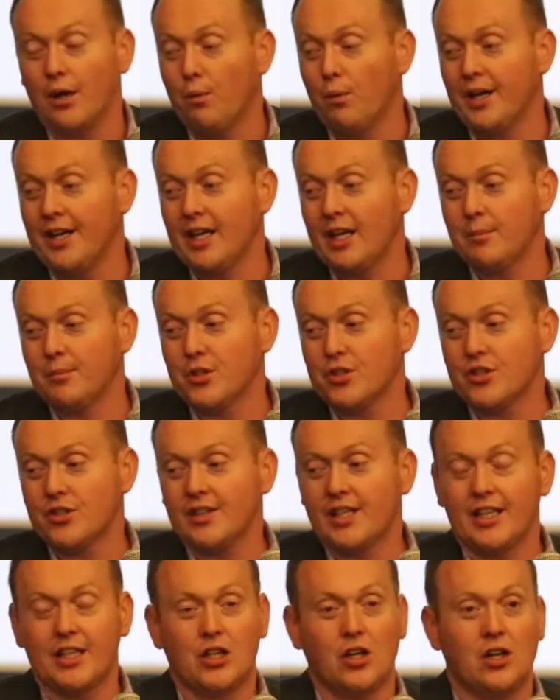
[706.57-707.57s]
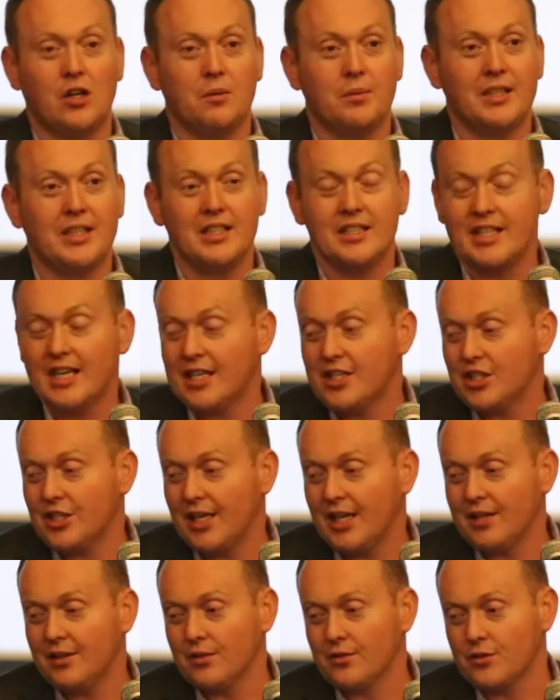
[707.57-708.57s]
what number should they call? We need to
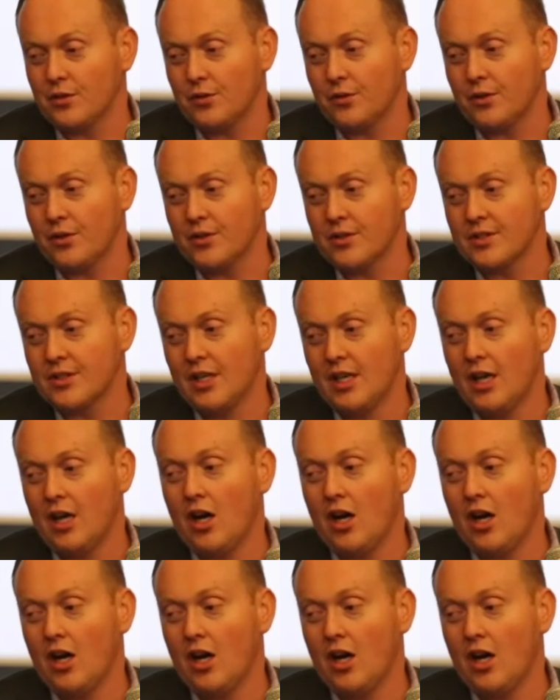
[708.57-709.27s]
educate those owners.